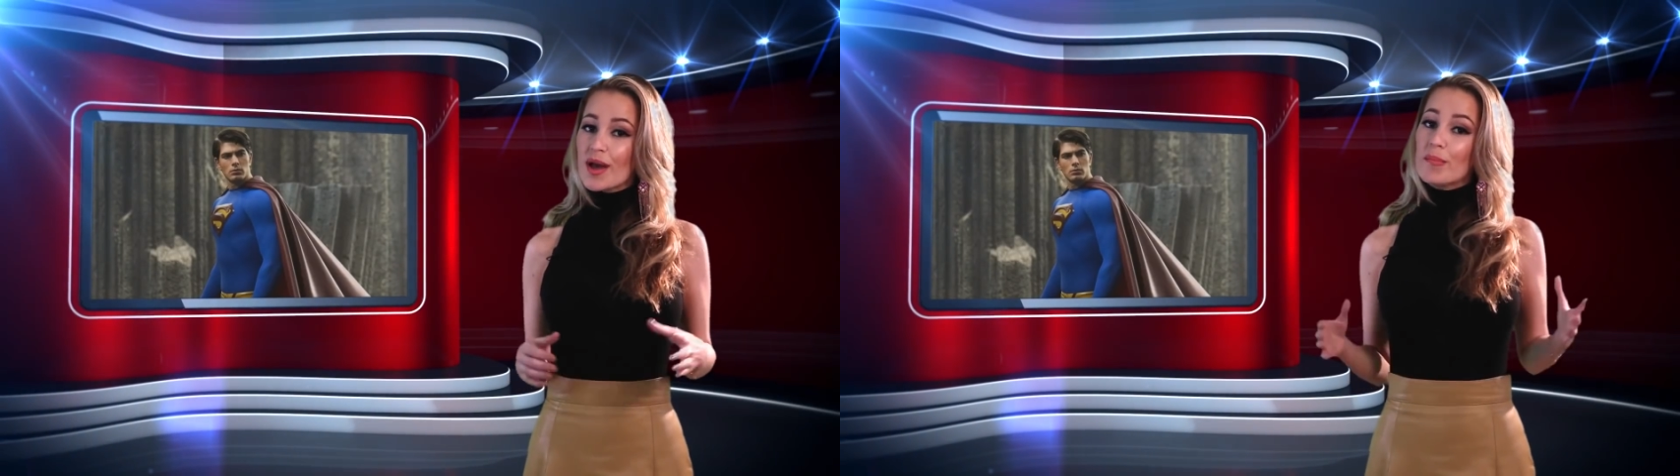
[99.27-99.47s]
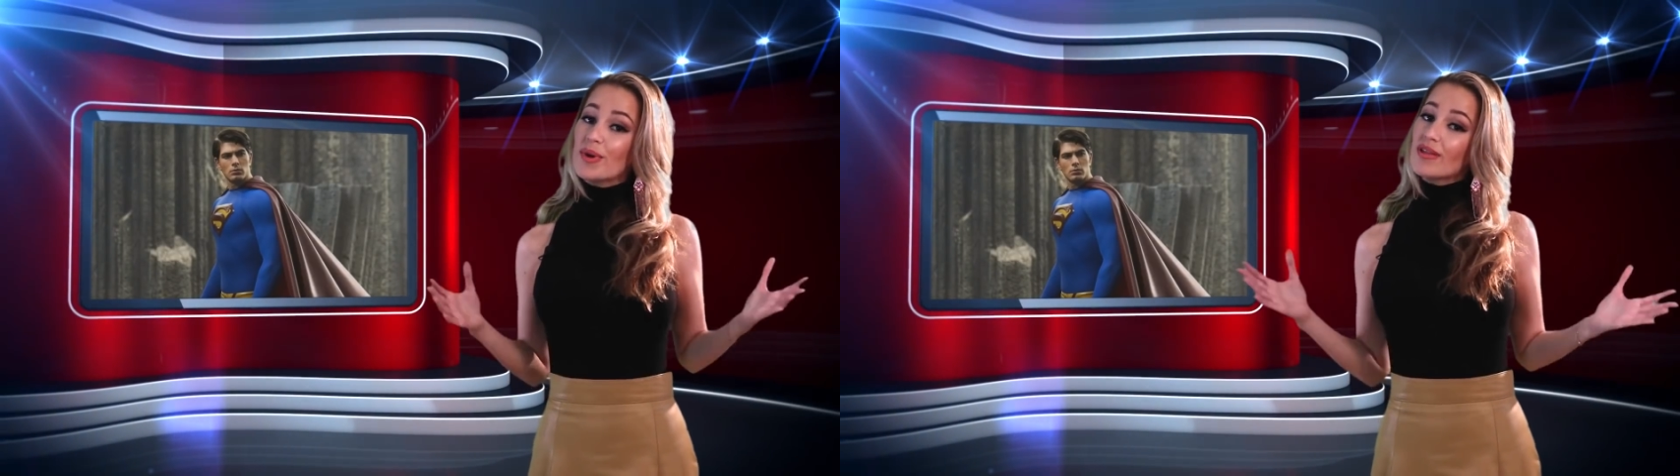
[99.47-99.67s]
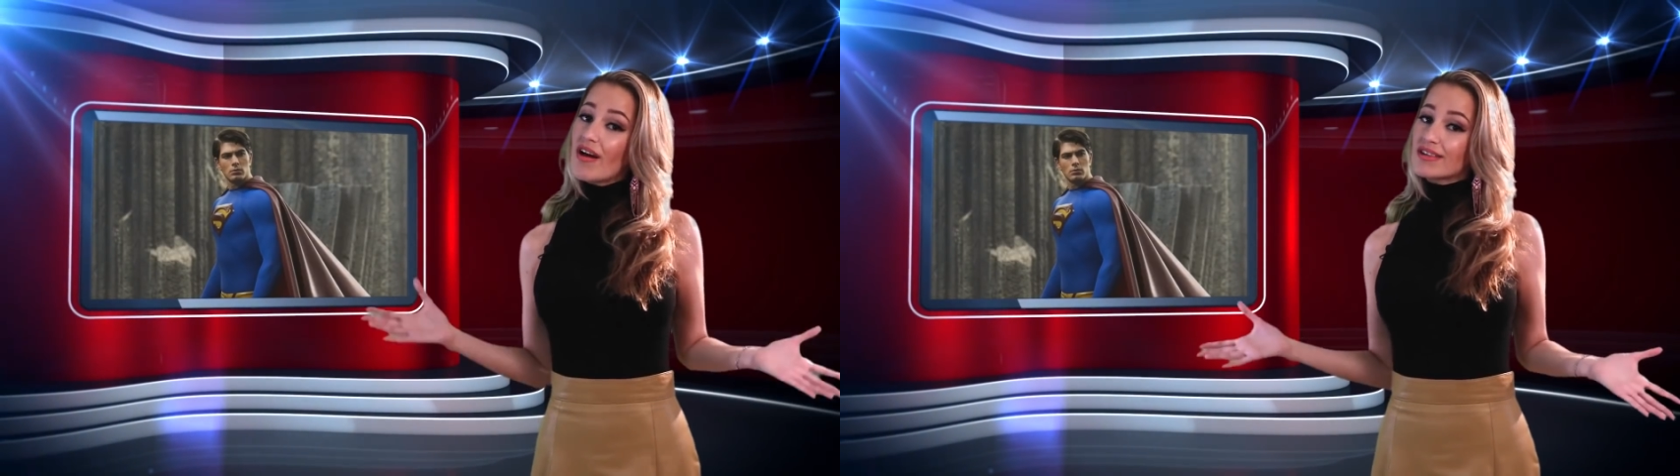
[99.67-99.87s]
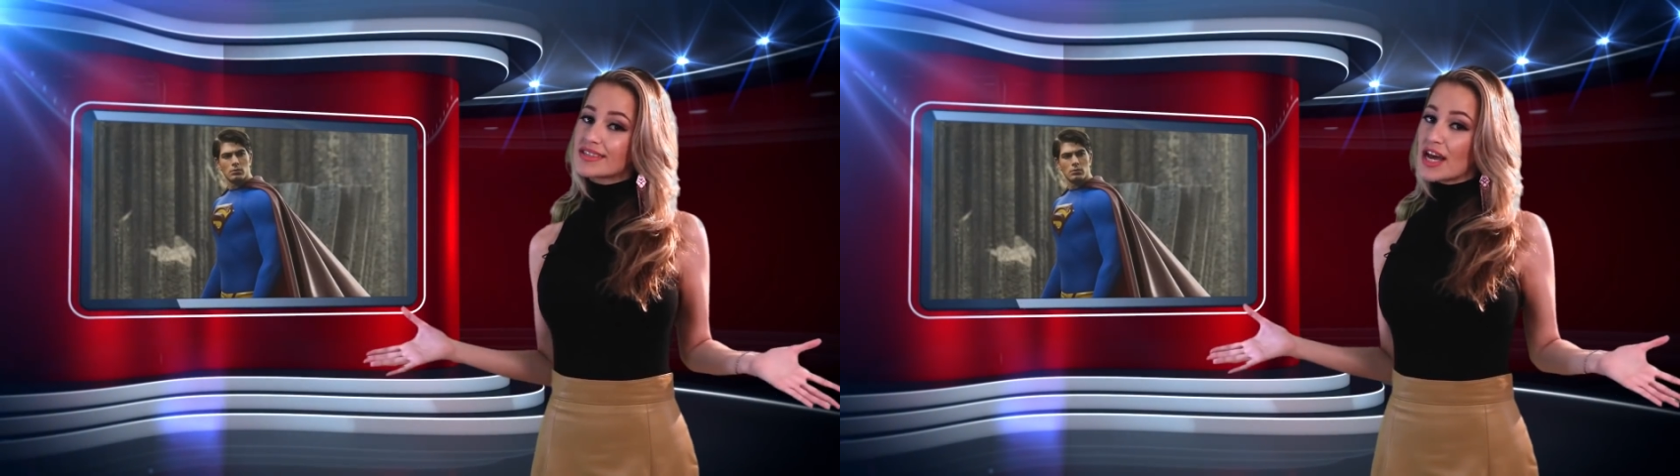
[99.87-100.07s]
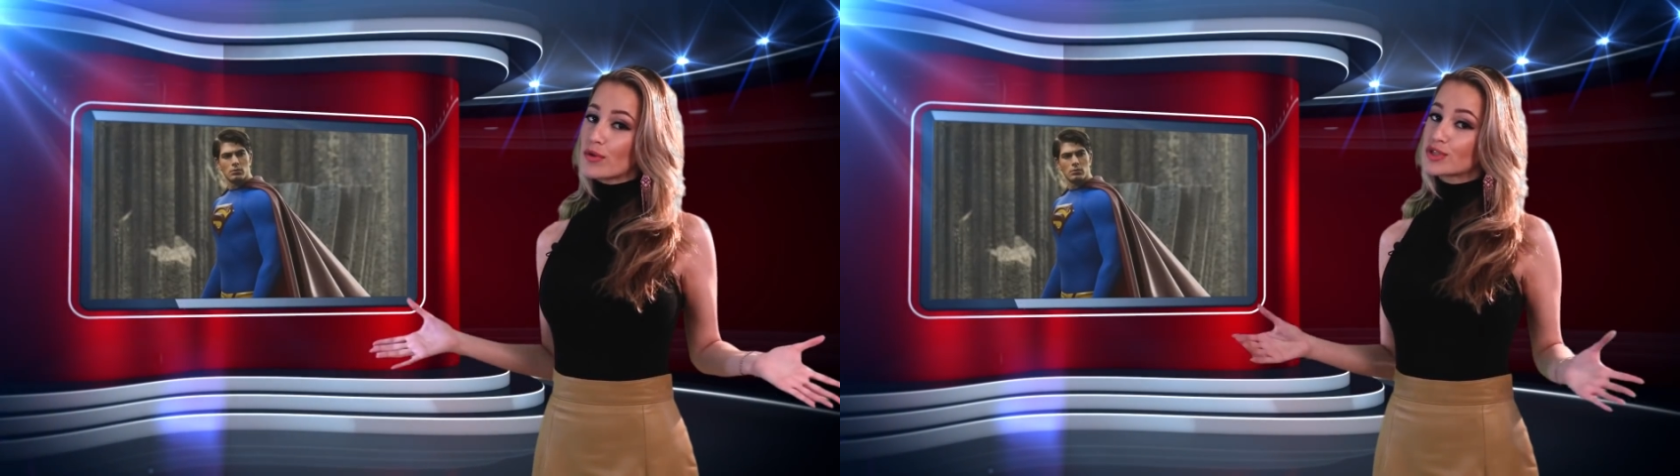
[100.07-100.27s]
but
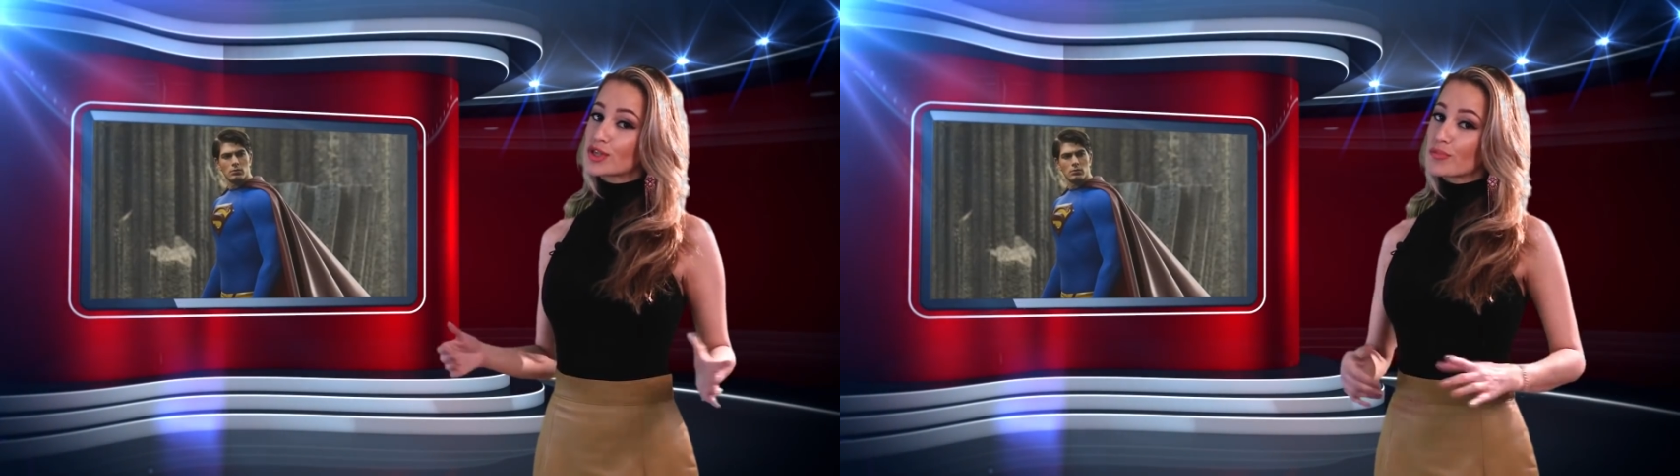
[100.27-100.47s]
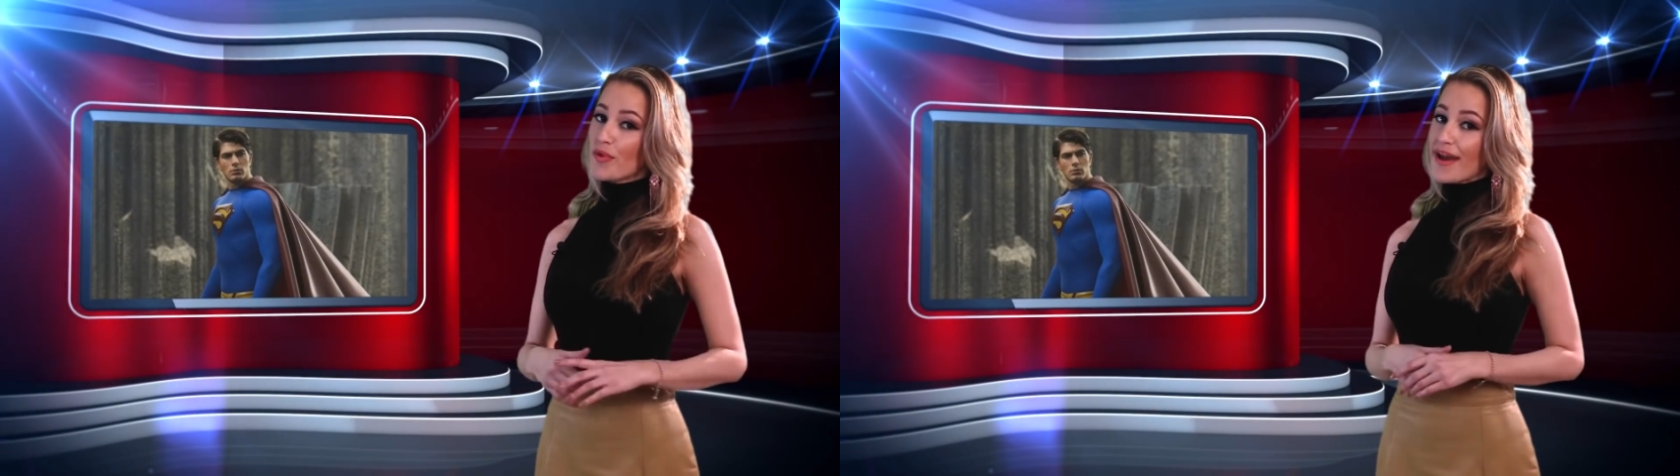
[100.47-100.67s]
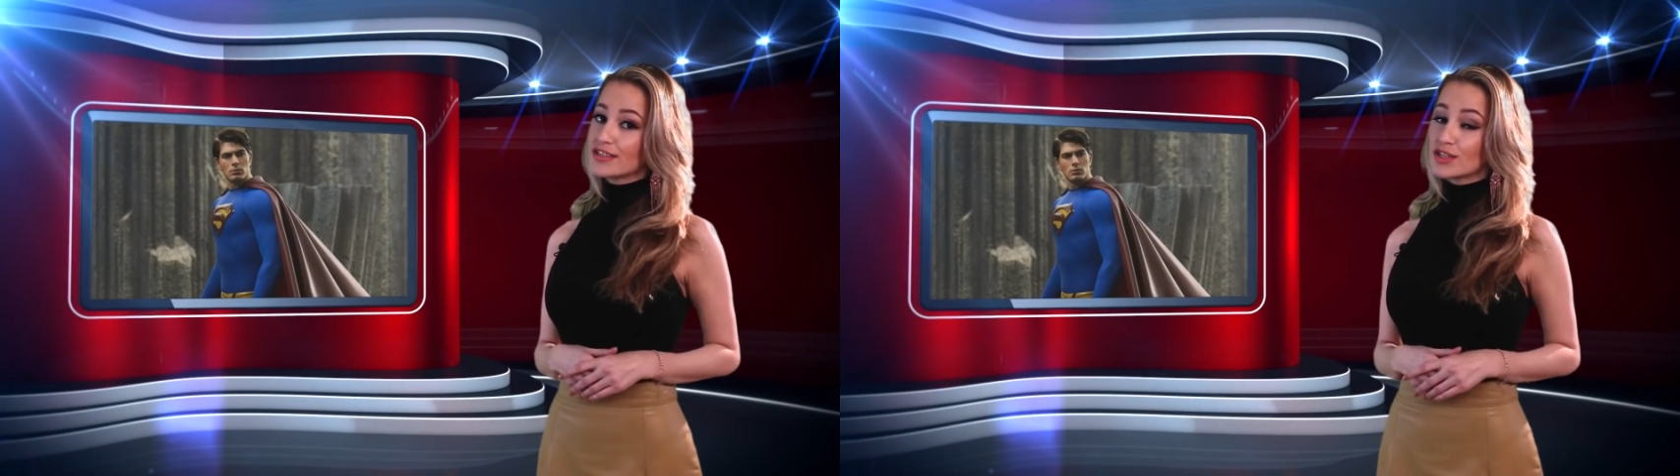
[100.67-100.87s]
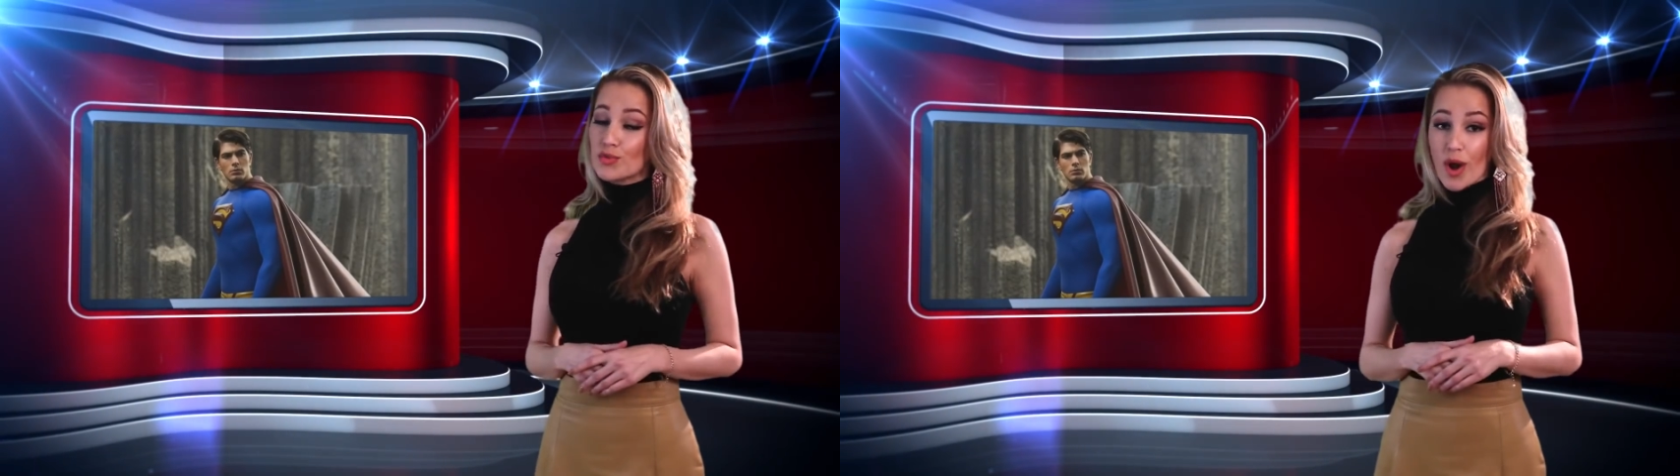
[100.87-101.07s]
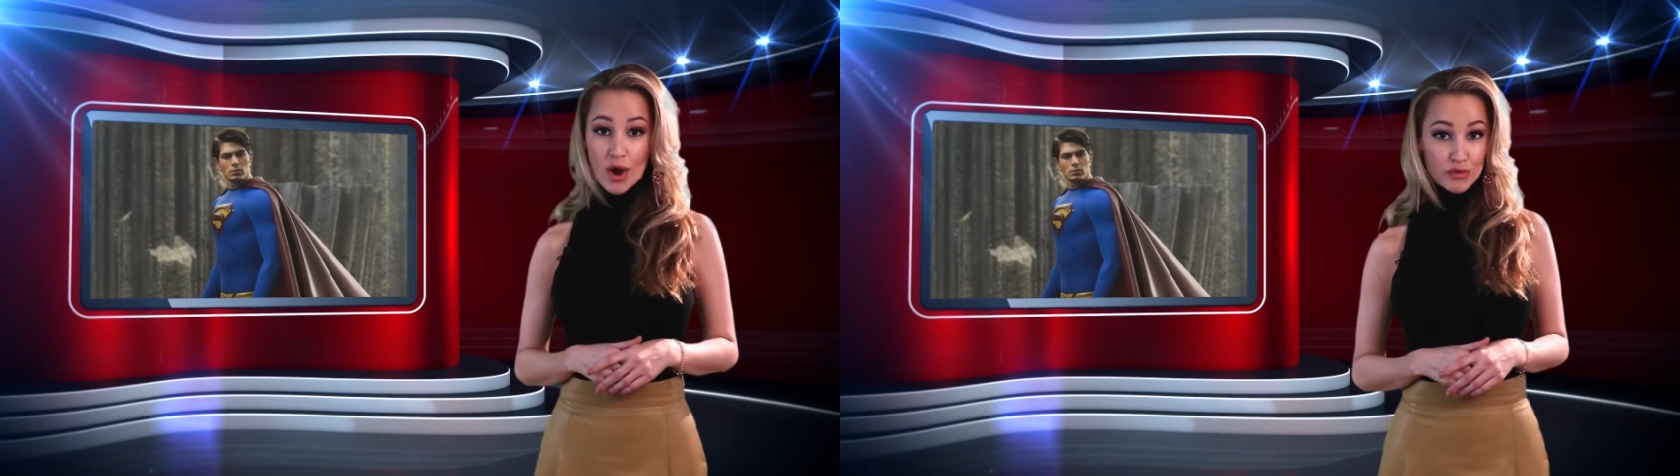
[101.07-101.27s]
lost out to
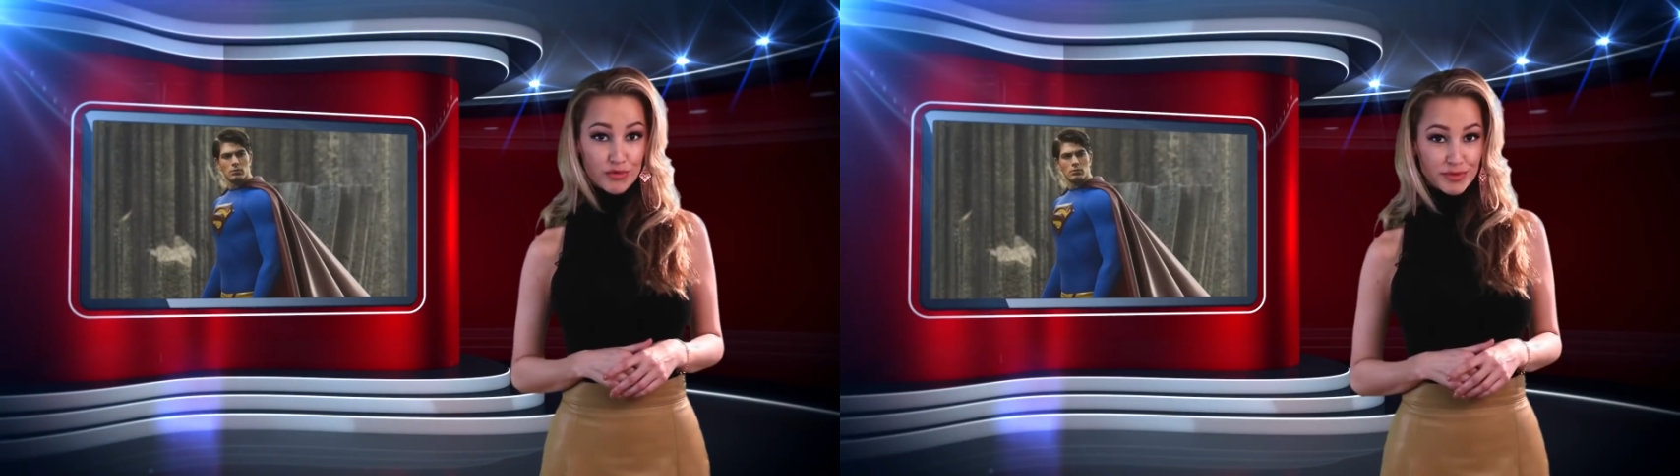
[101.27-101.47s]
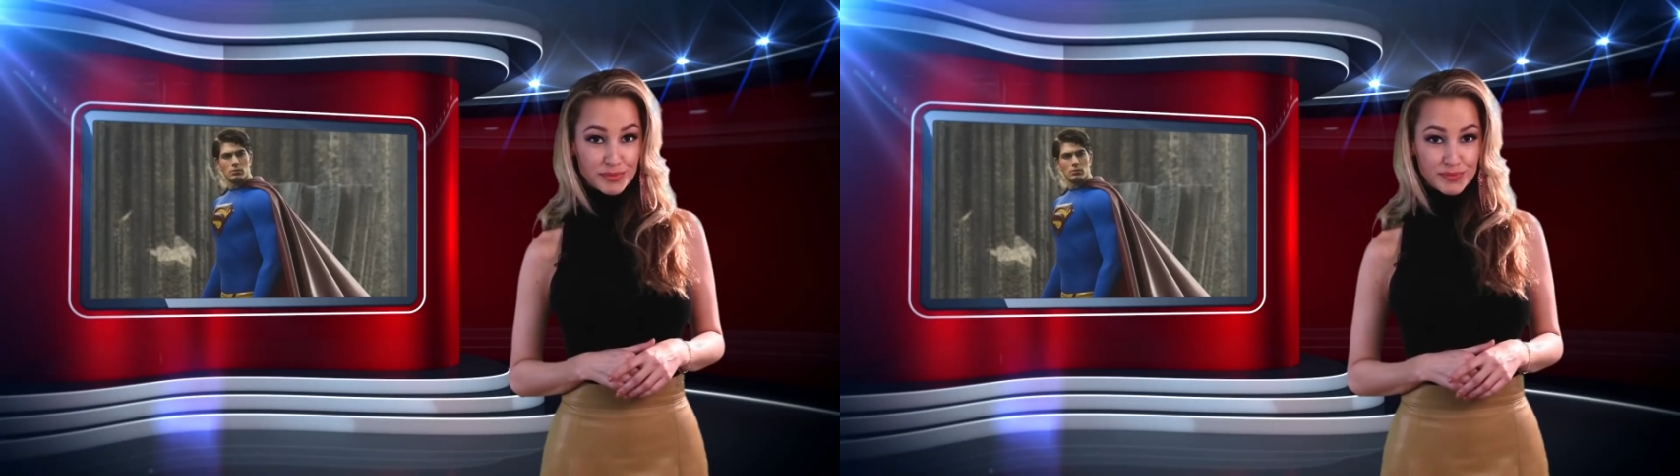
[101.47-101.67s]
Brandon Routh.